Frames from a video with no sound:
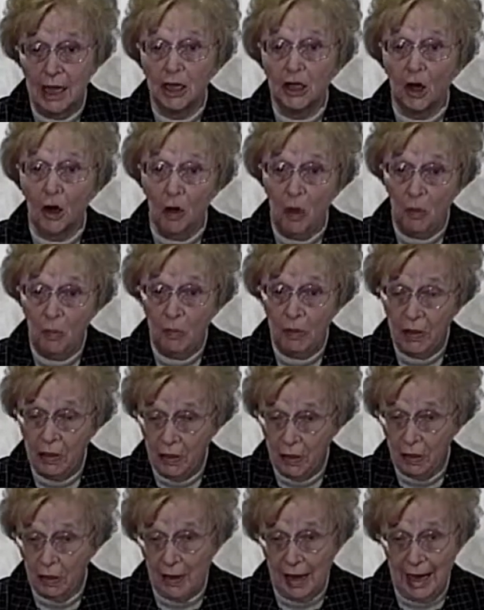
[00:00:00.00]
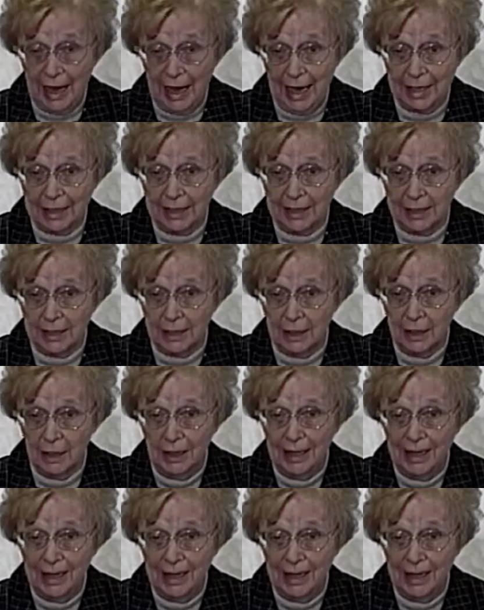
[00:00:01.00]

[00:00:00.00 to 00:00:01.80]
to open their eyes.